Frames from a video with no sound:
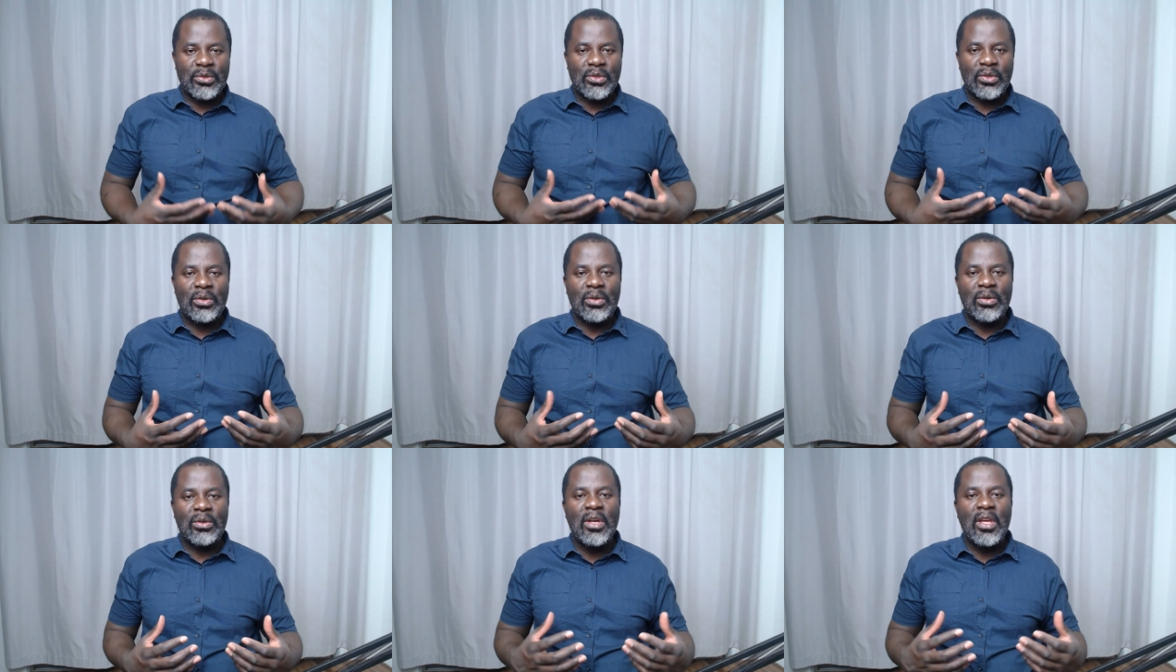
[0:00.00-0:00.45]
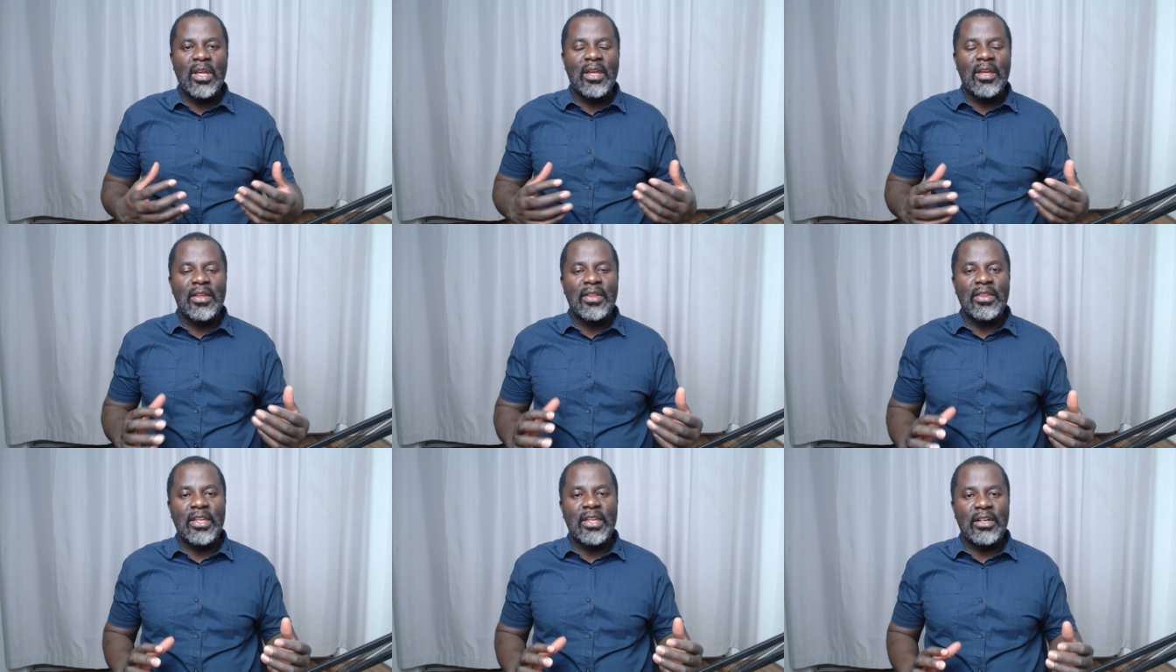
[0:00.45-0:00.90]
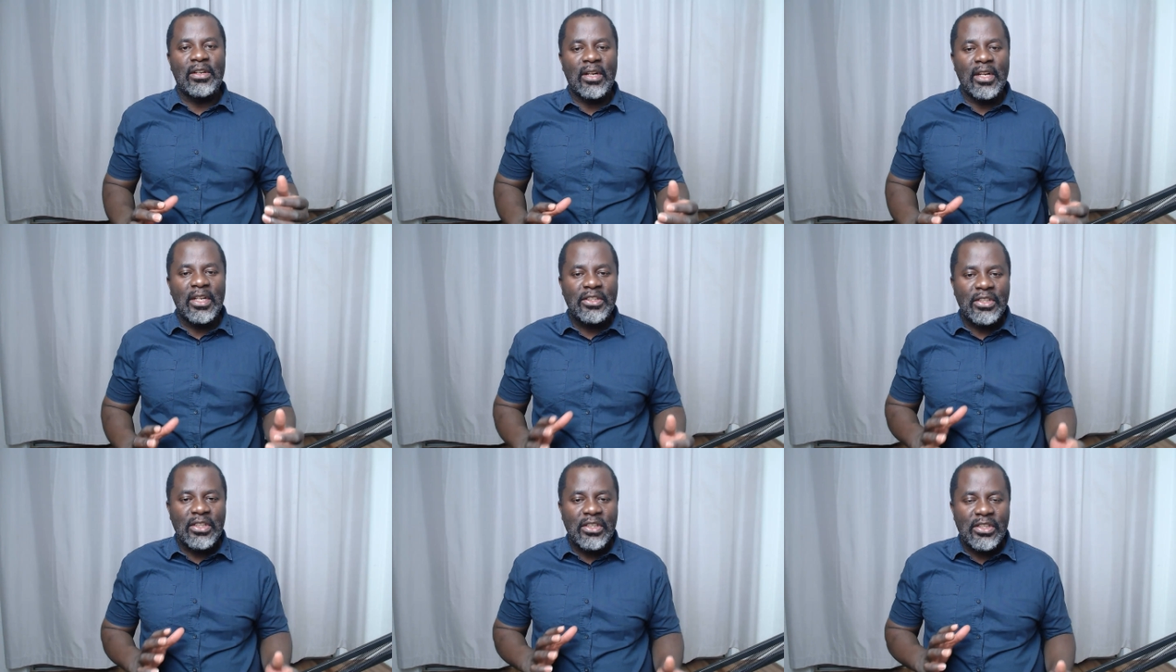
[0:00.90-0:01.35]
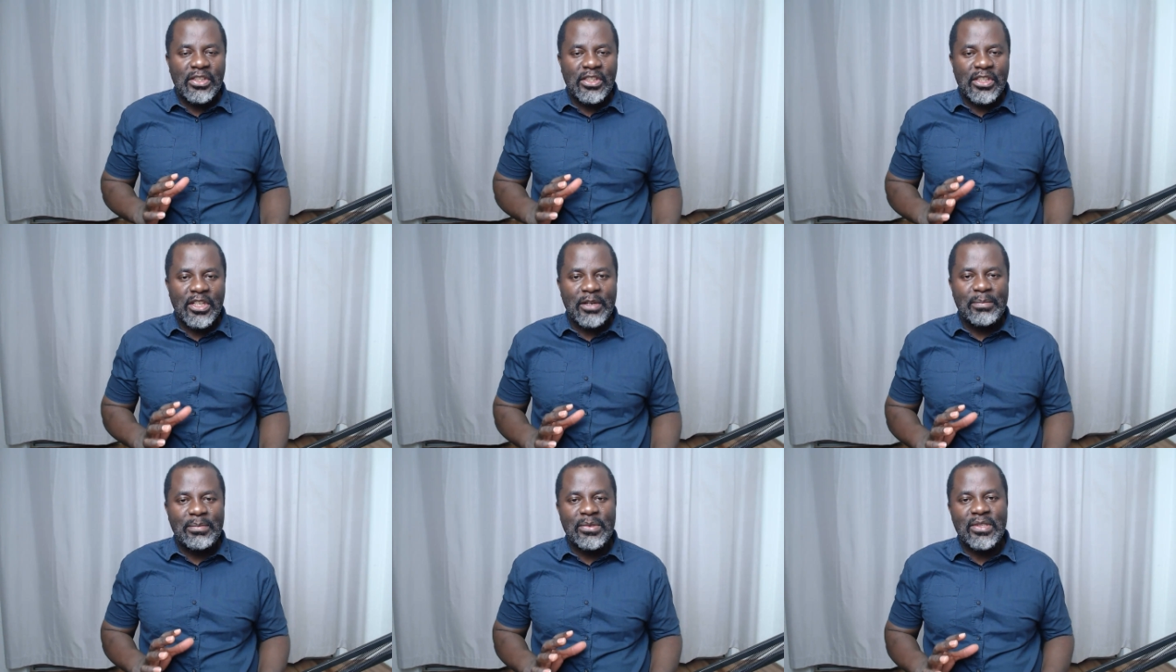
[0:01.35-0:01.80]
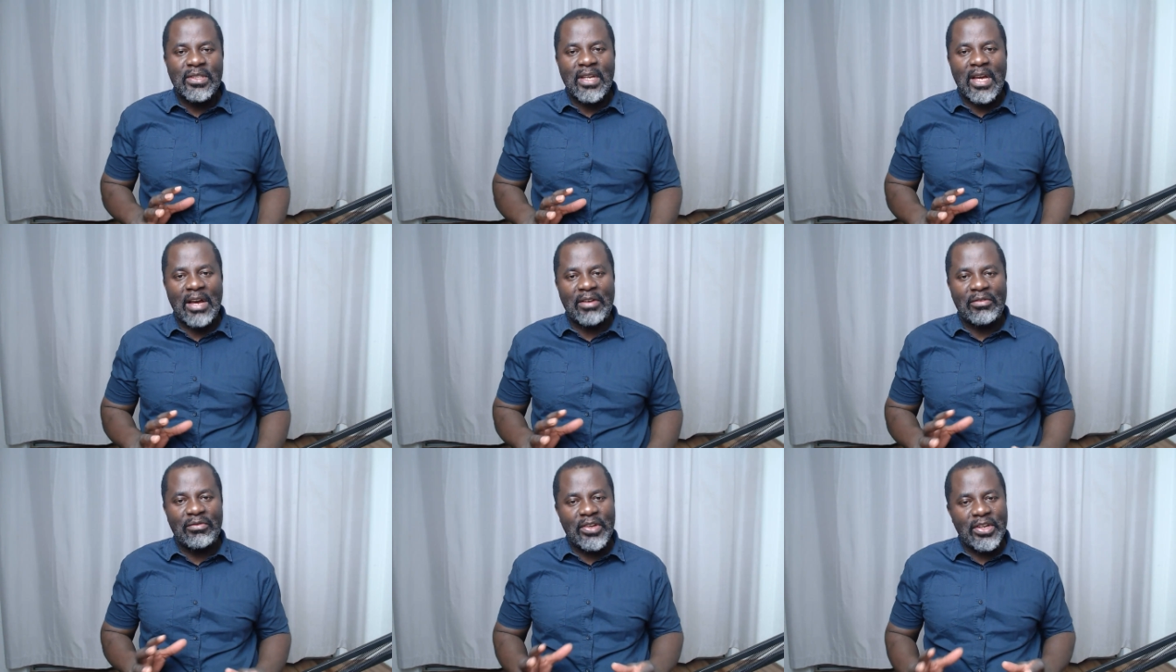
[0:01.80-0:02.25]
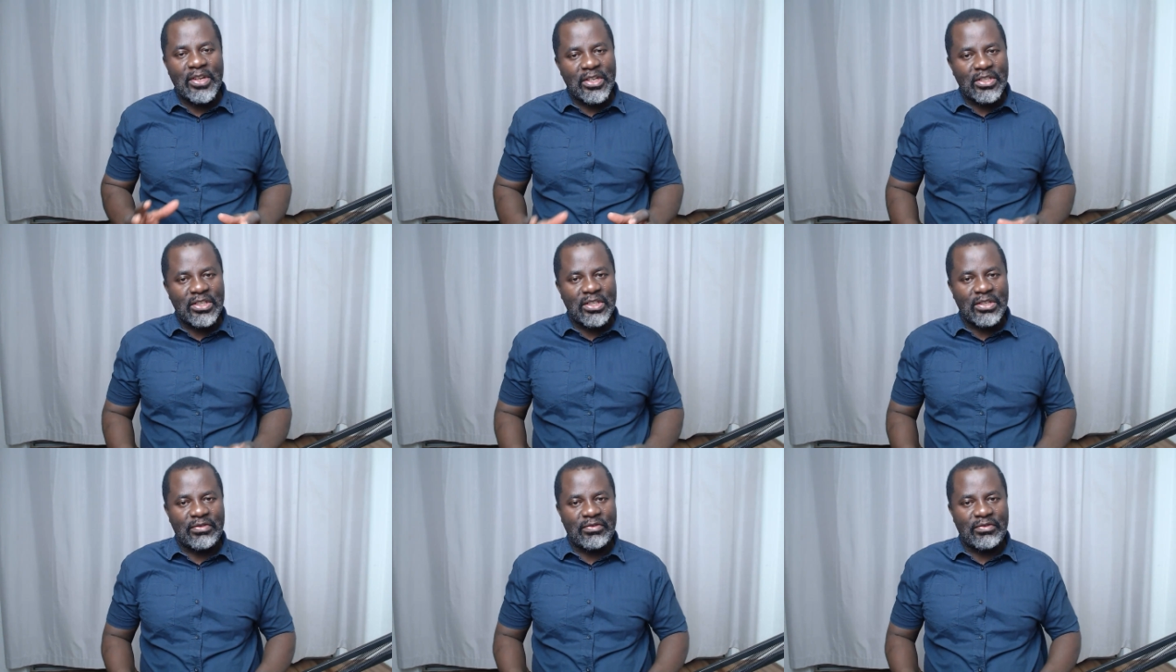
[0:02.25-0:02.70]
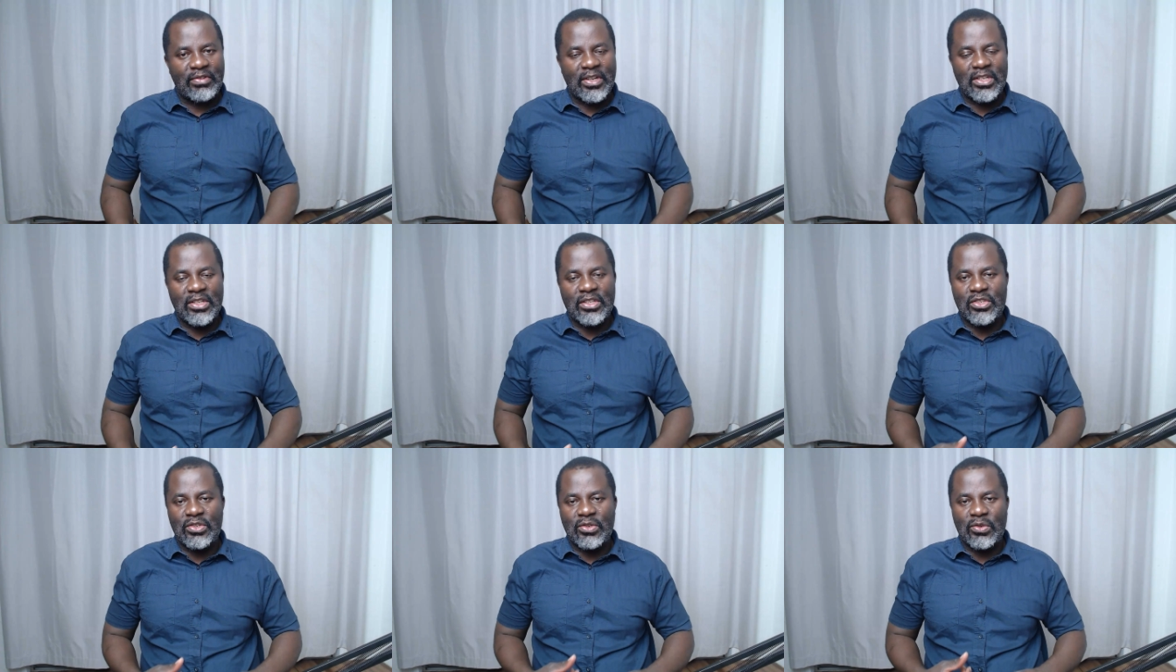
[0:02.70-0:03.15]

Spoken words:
So the relationships are very different.